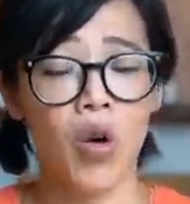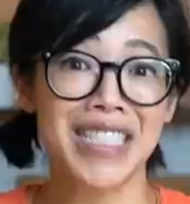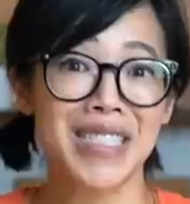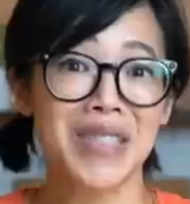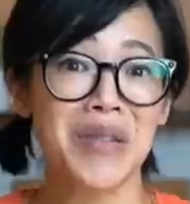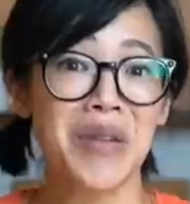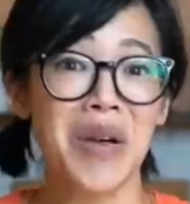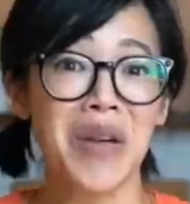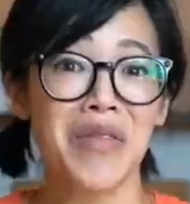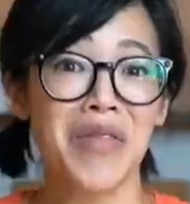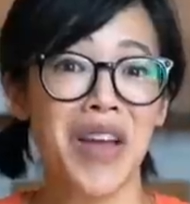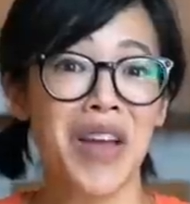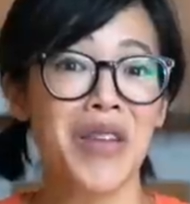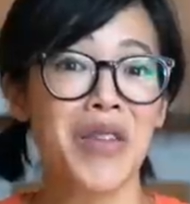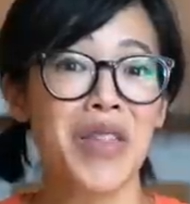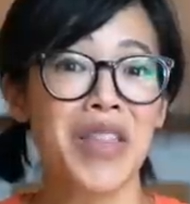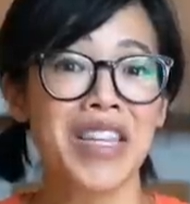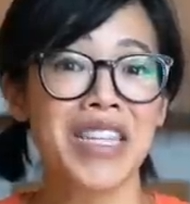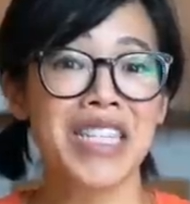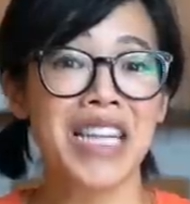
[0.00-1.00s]
So I
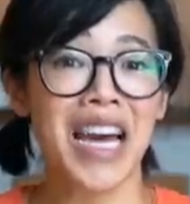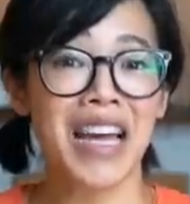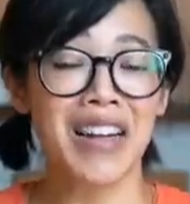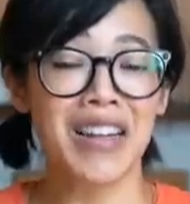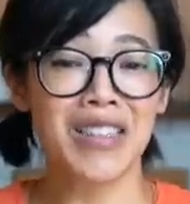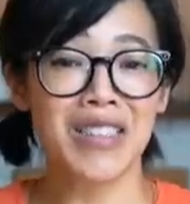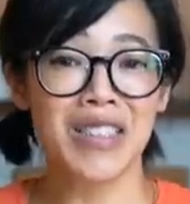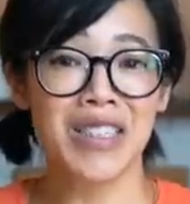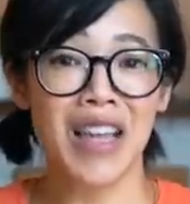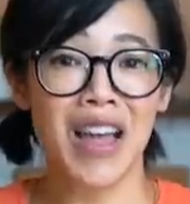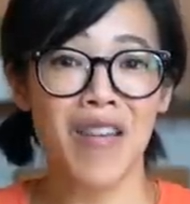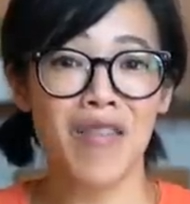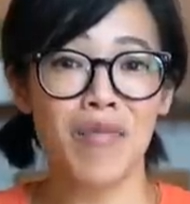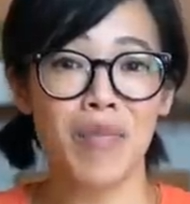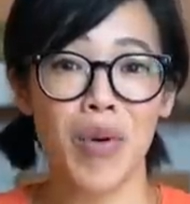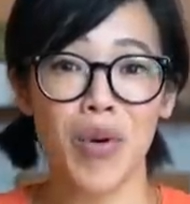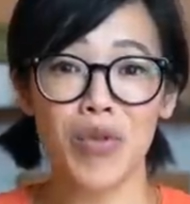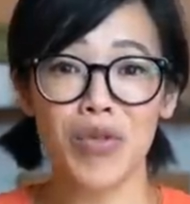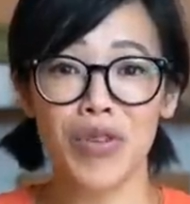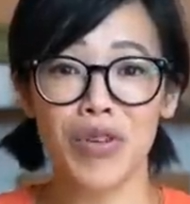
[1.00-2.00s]
found the titles of
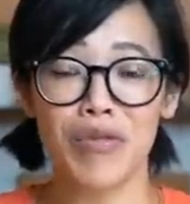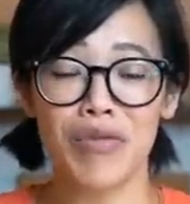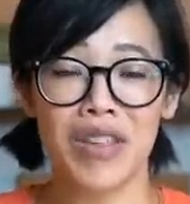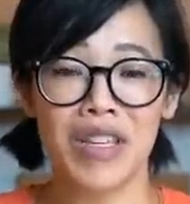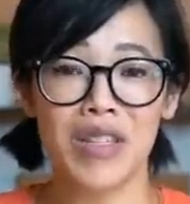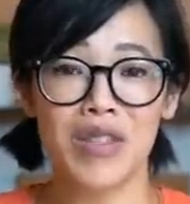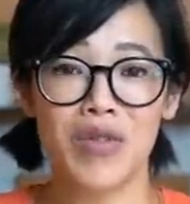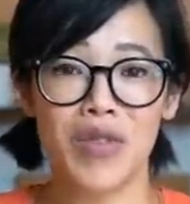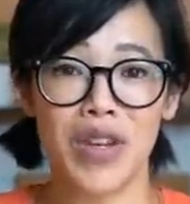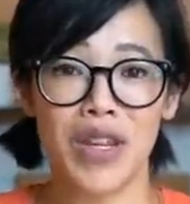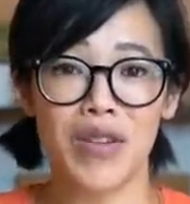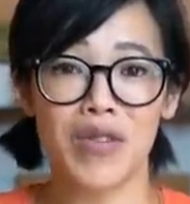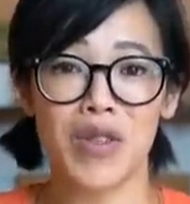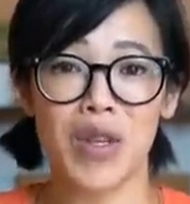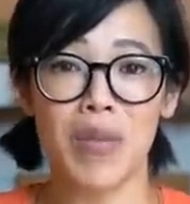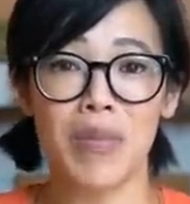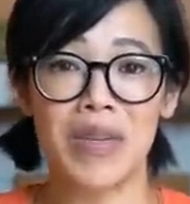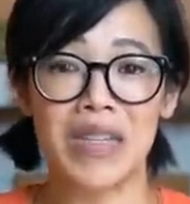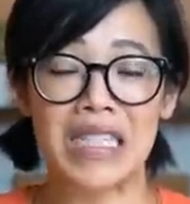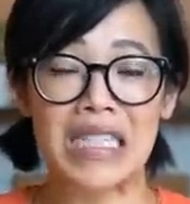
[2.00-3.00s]
both of these videos
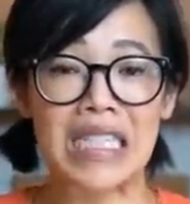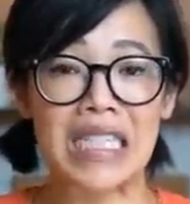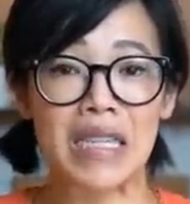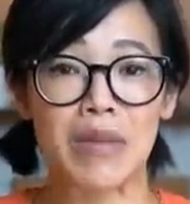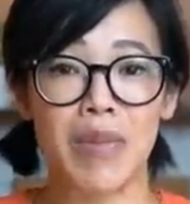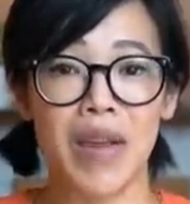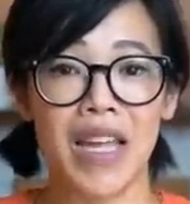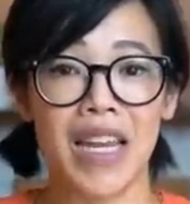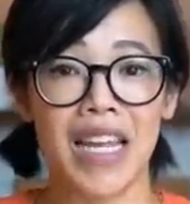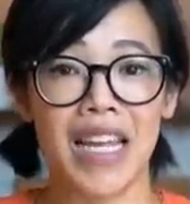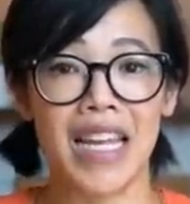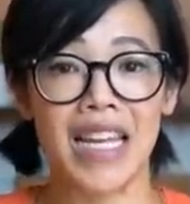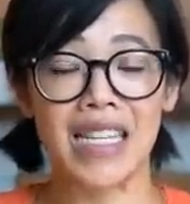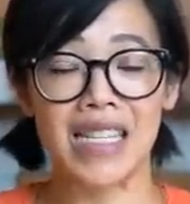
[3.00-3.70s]
a bit clickbaity.